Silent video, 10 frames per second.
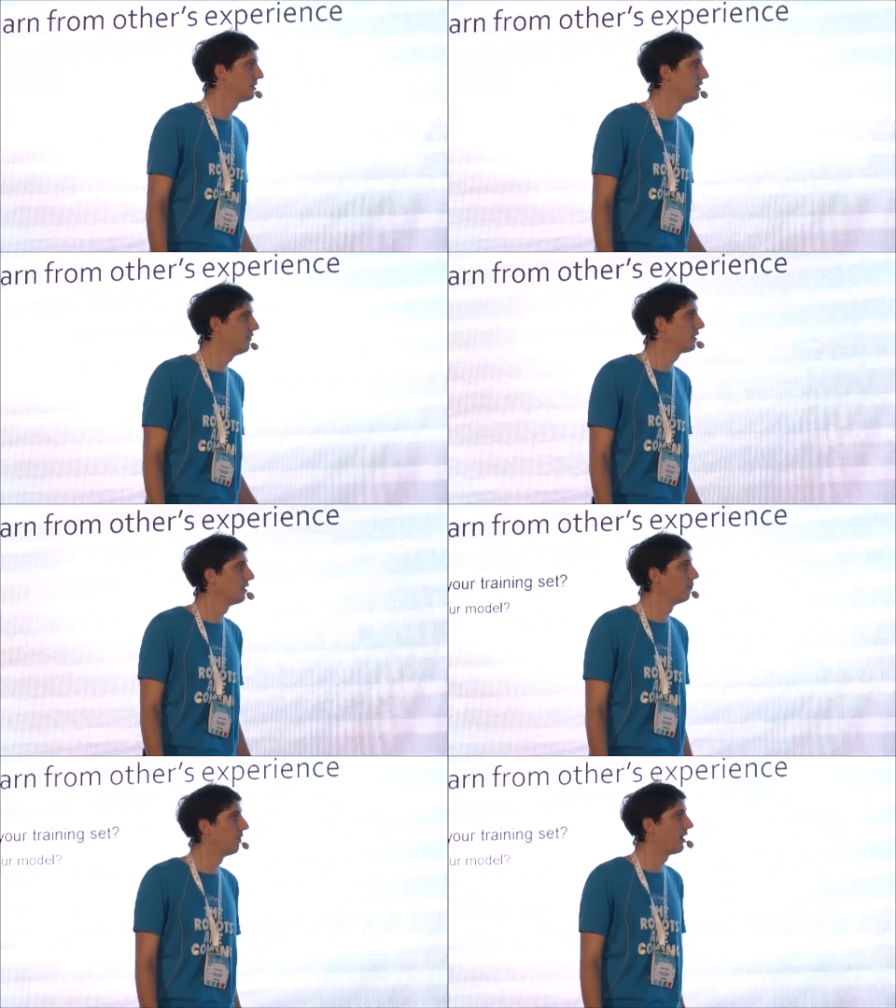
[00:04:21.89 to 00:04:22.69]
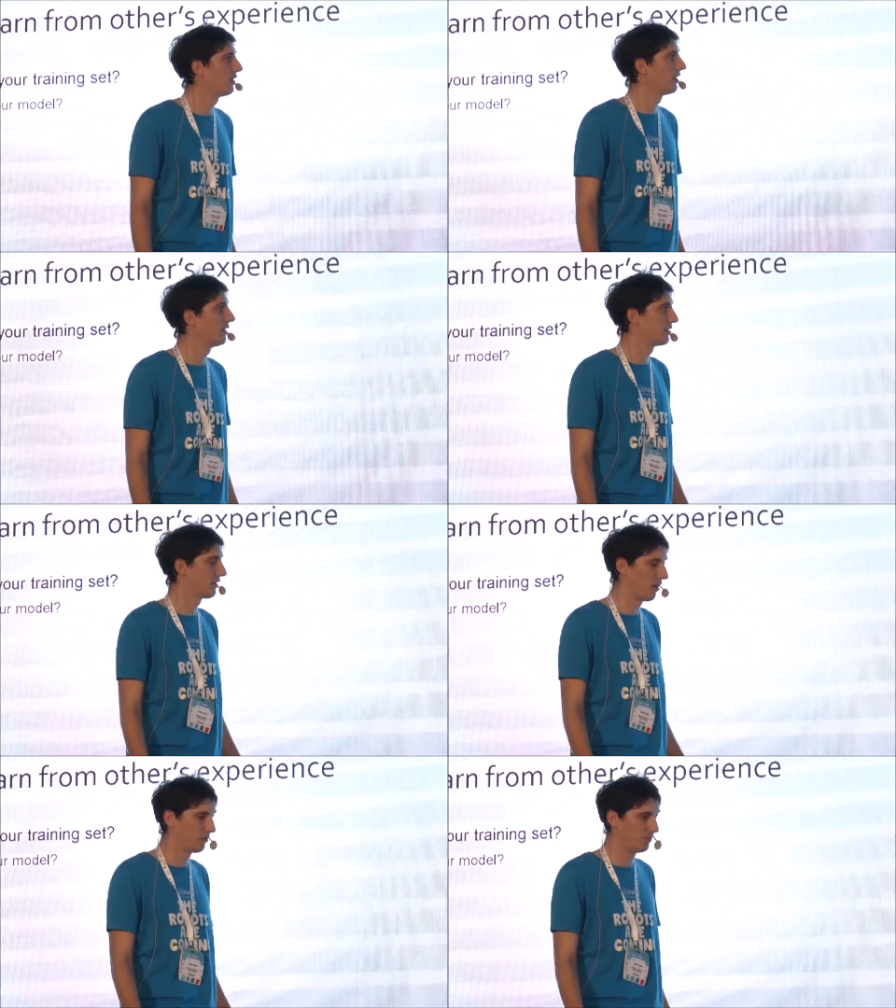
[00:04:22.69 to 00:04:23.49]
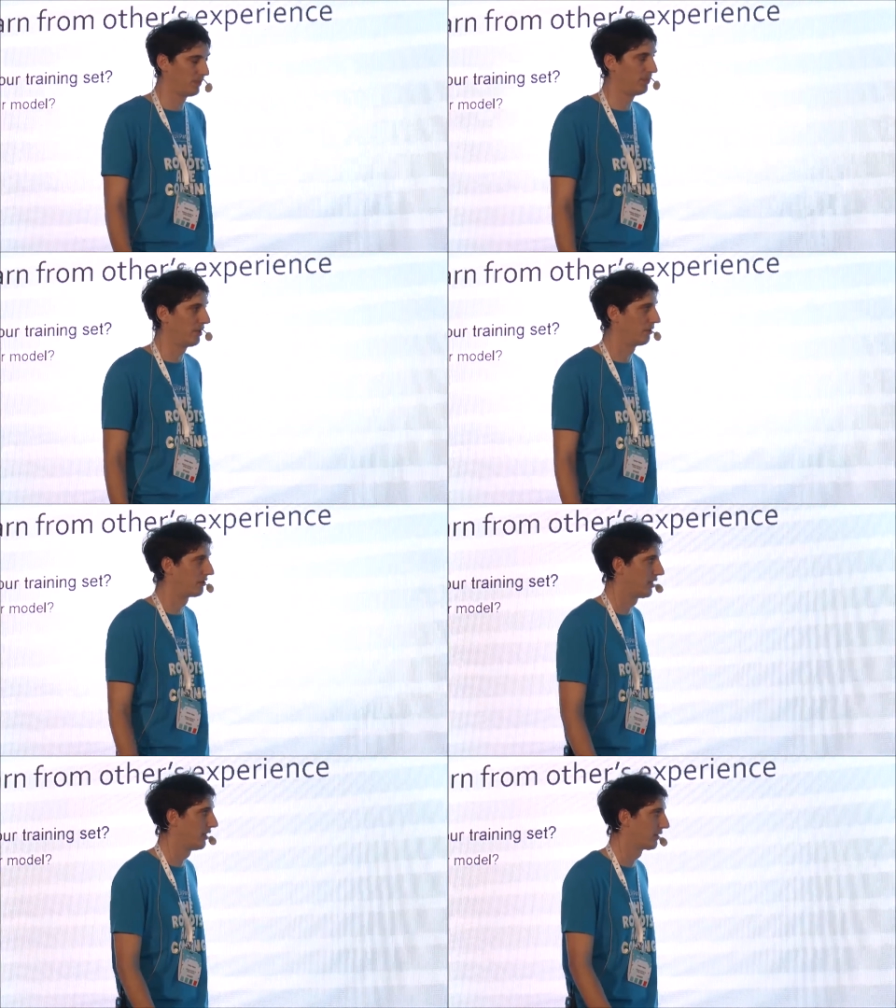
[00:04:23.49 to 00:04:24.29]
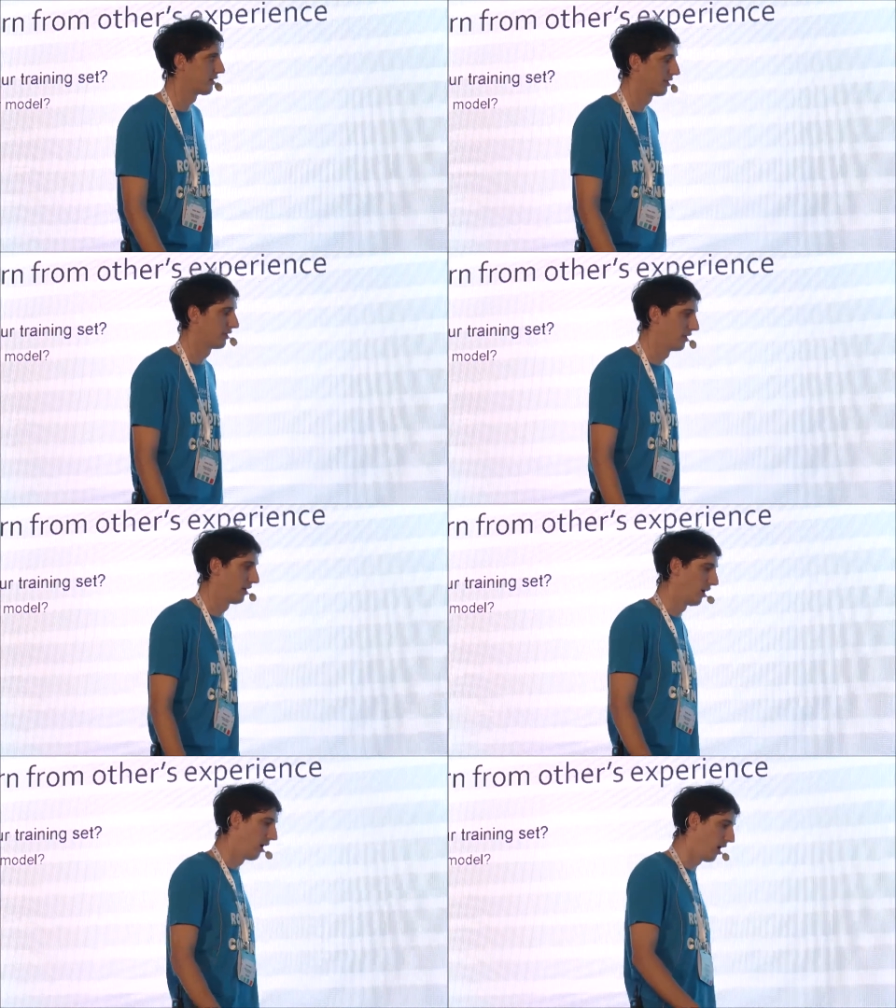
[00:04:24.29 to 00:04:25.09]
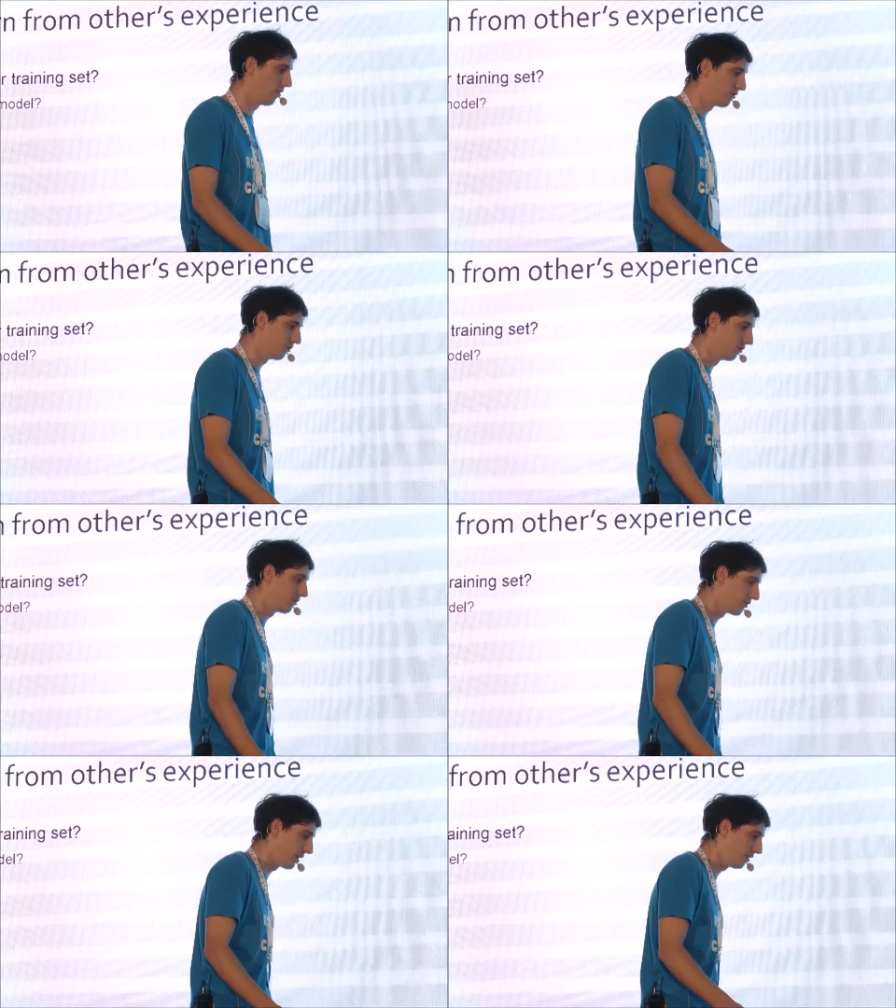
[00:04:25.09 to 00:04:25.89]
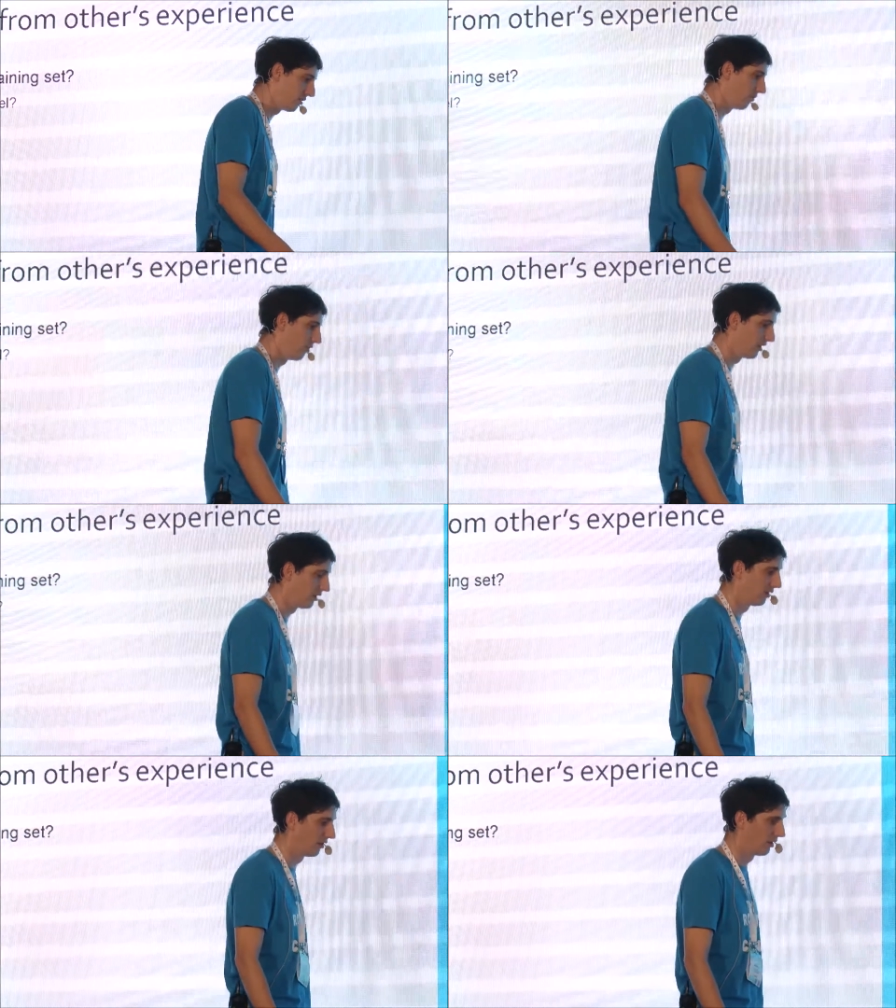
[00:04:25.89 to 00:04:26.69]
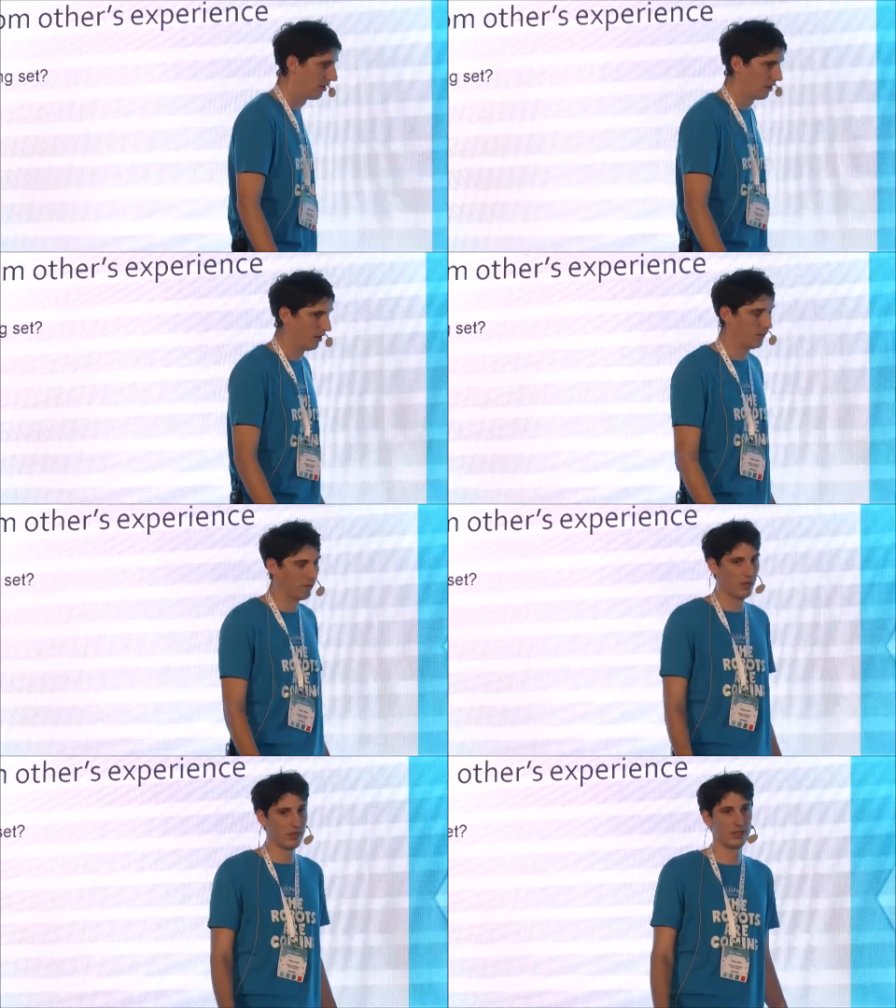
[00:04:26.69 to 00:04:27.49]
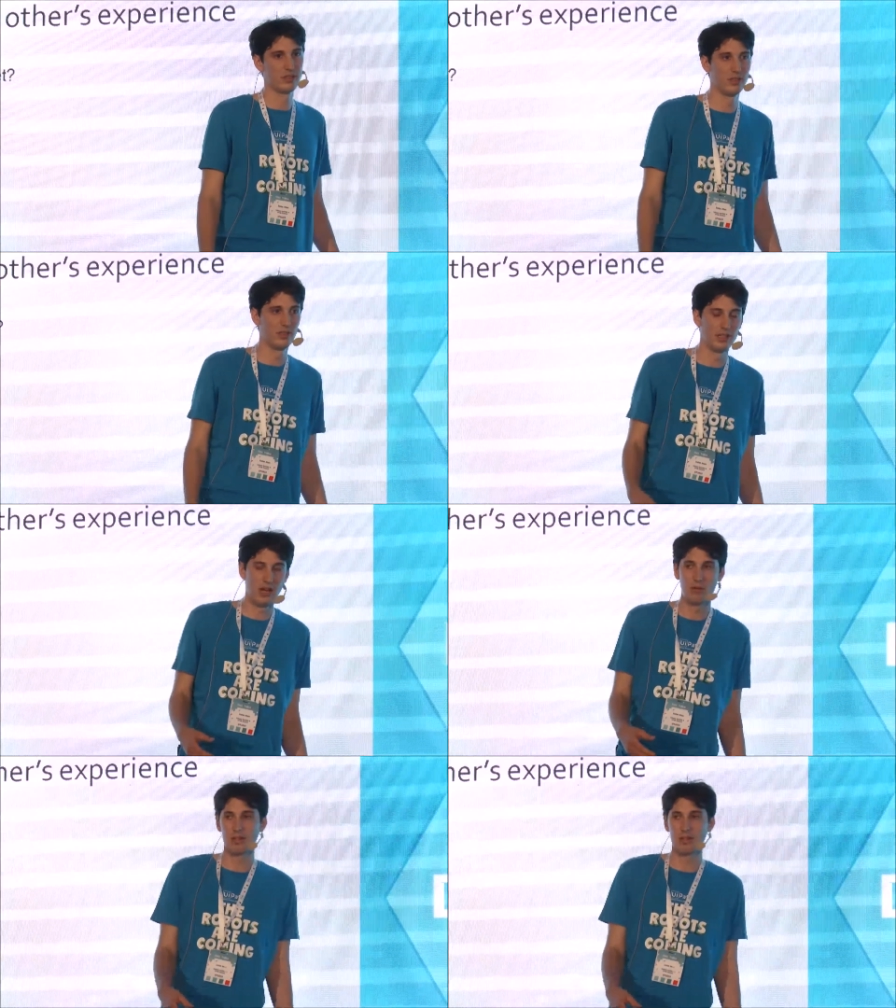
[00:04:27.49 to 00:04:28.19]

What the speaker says: difficult part is how to prepare your training set, how to train your model. Of course, in our